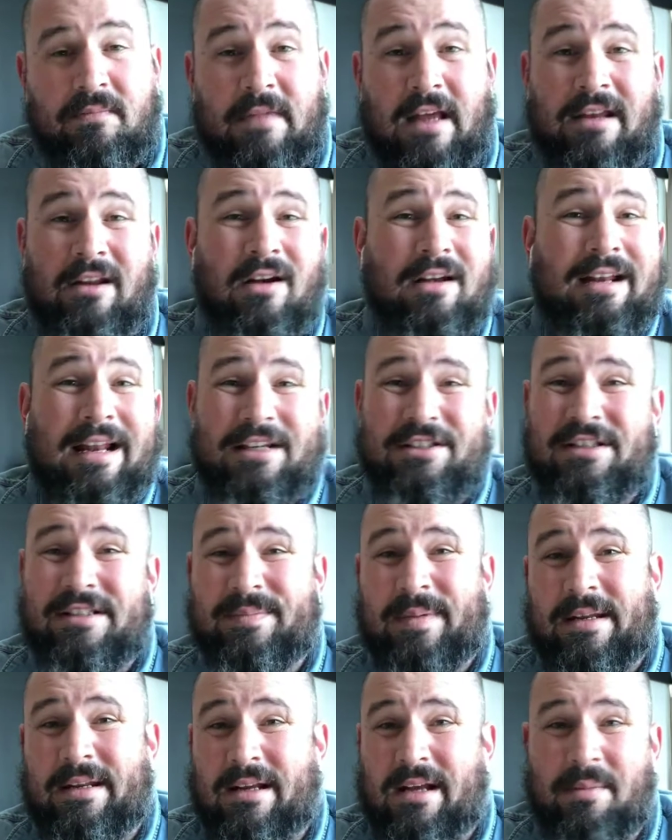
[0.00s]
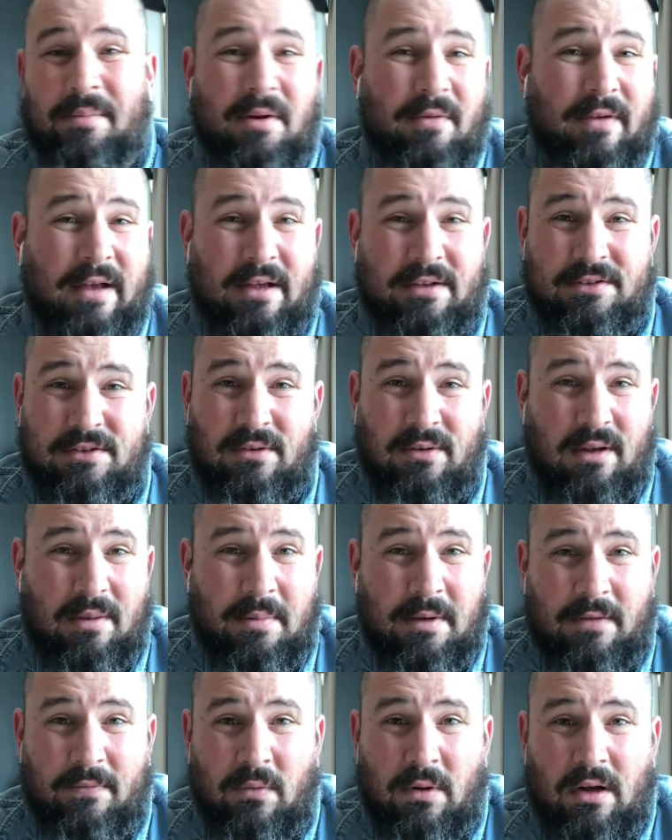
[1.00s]
And I can actually spend a couple of hours doing a
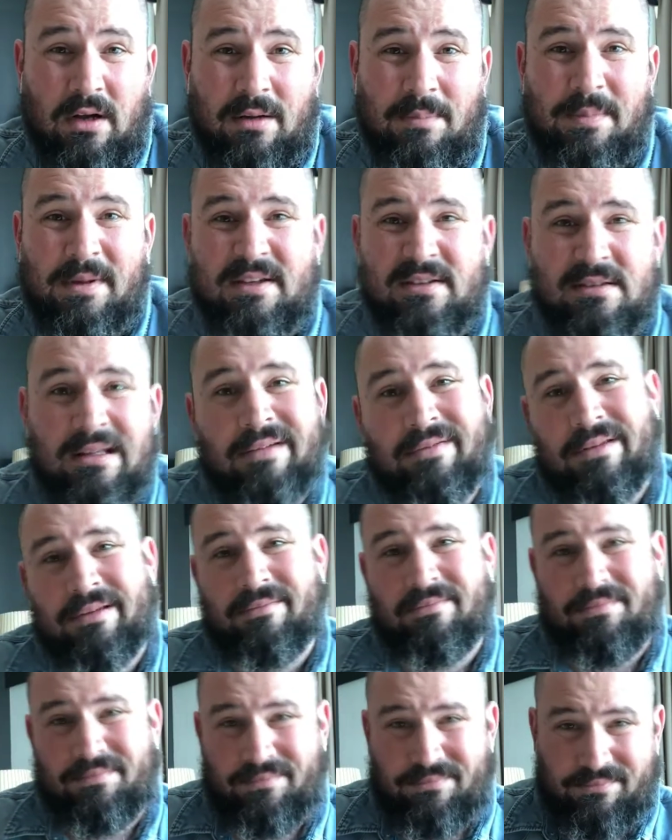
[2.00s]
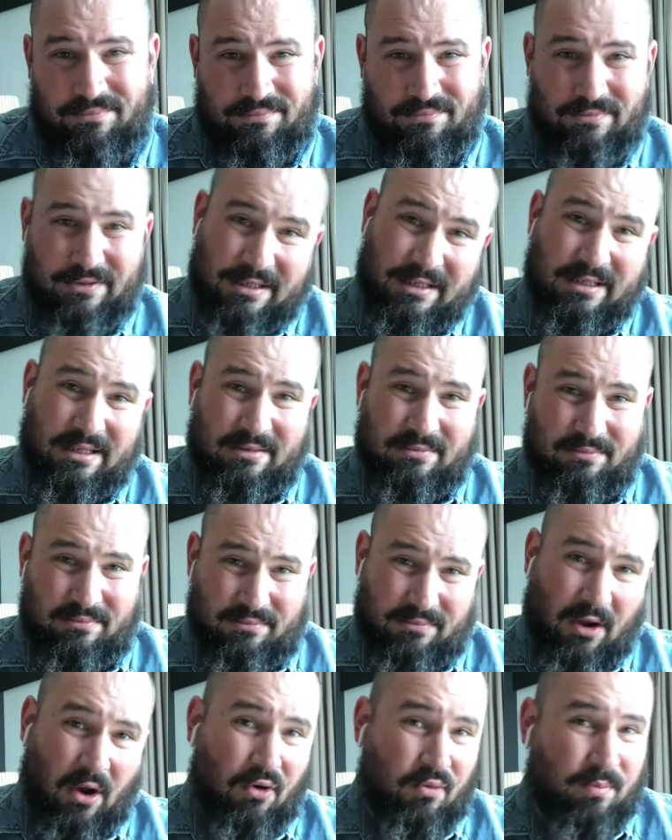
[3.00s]
bit of work, because nothing really
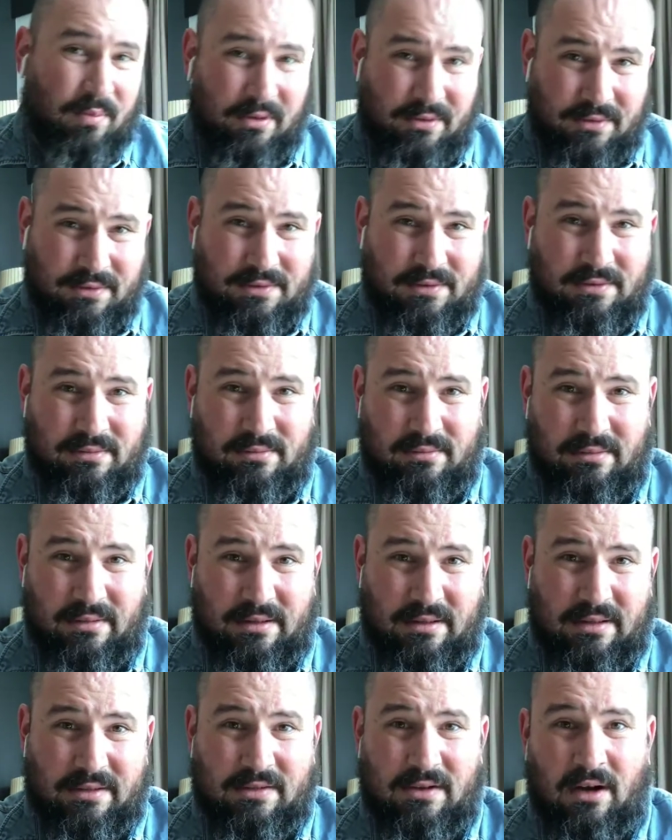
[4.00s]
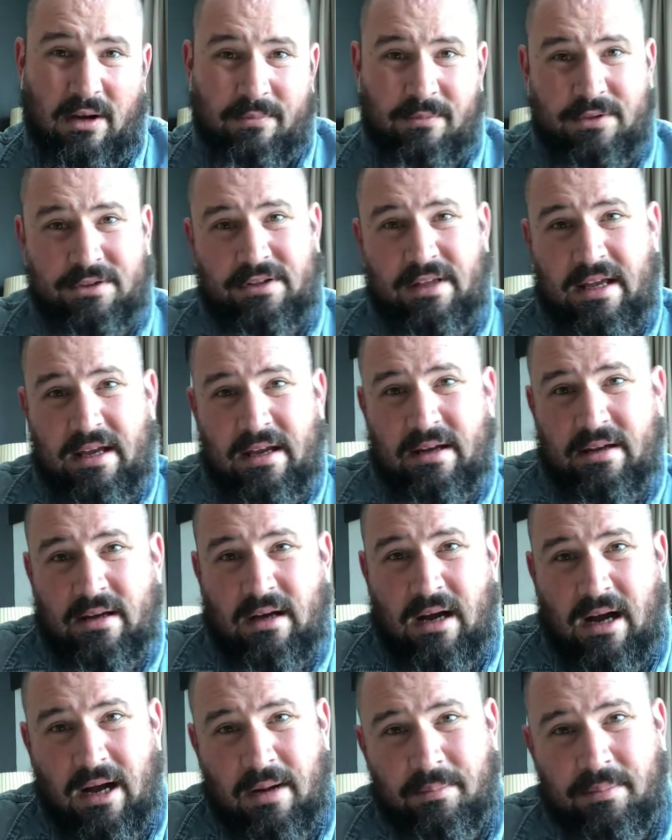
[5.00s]
opens at the time which they're
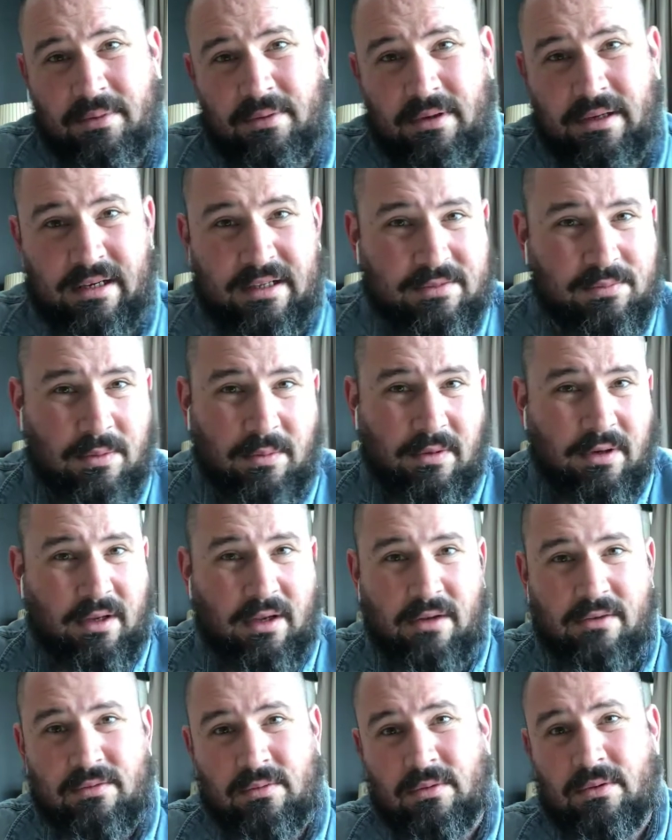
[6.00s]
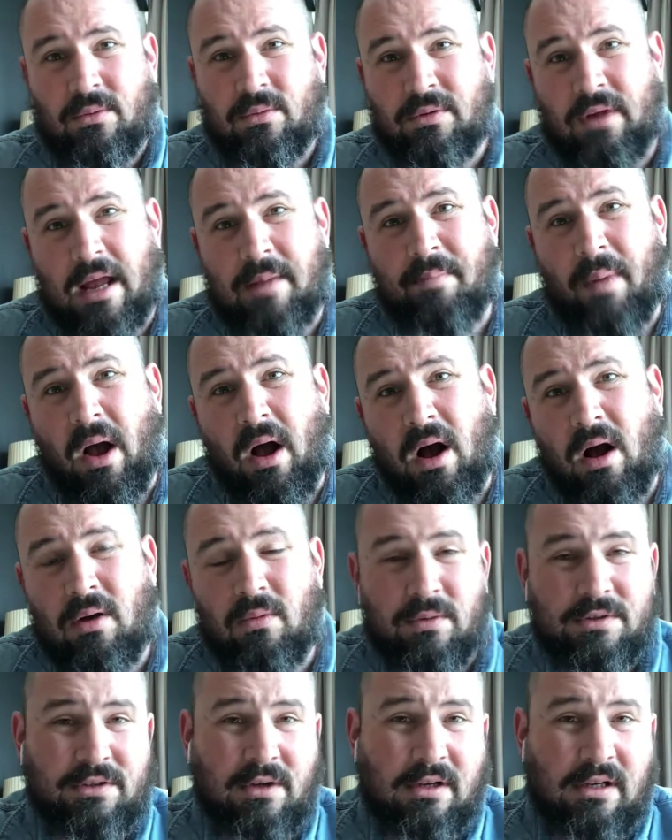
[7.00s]
up, unless we want to go to an all-day bar,
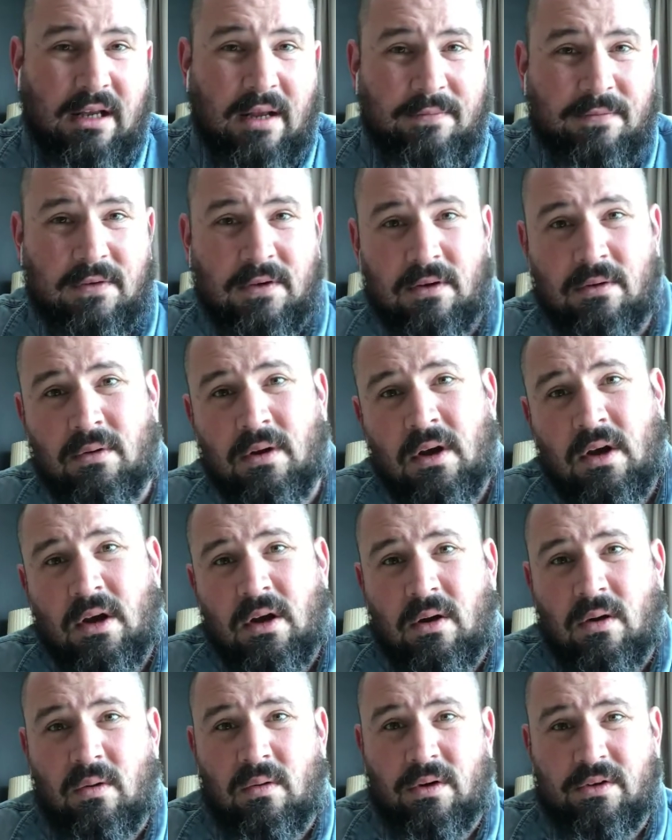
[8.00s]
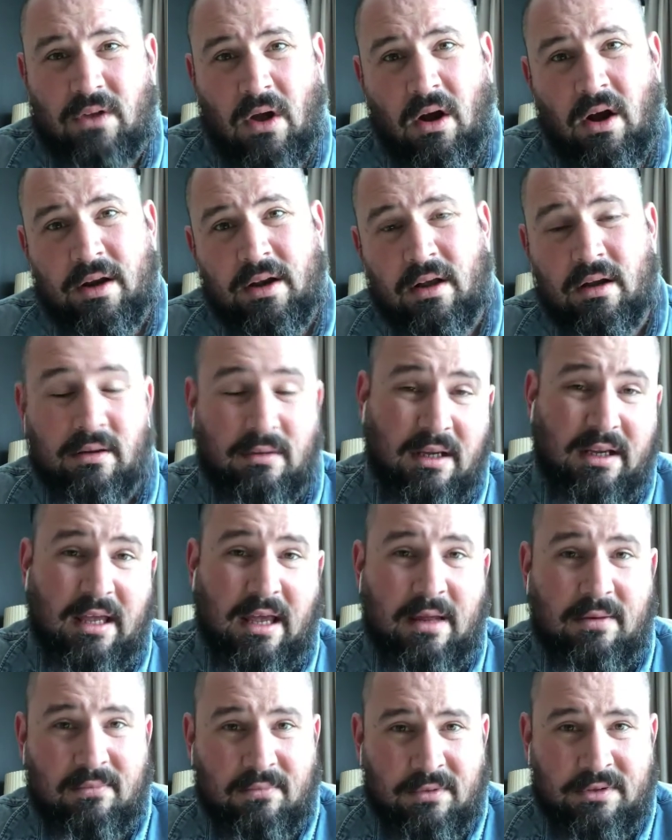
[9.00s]
which I'd love to, or a diner,
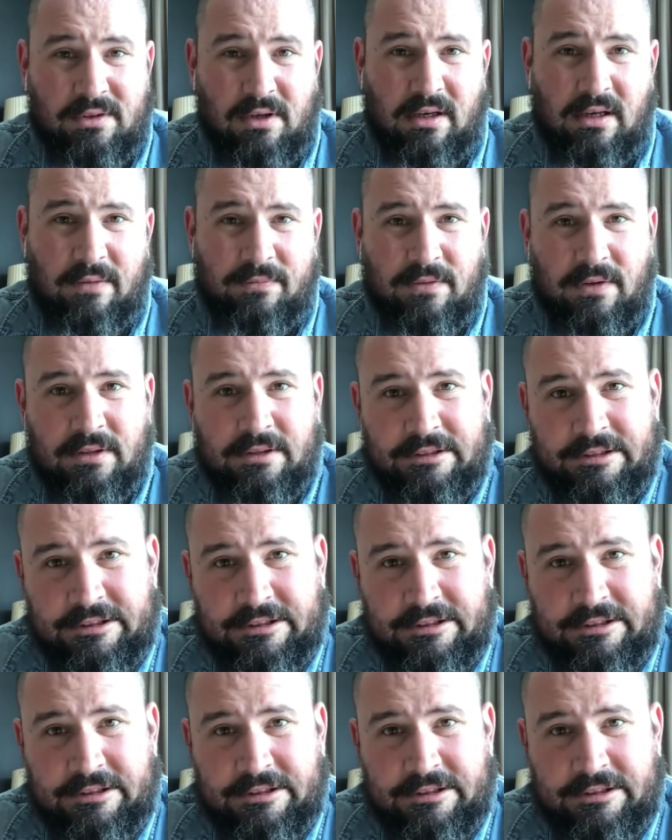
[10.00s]
again, which I'd love to.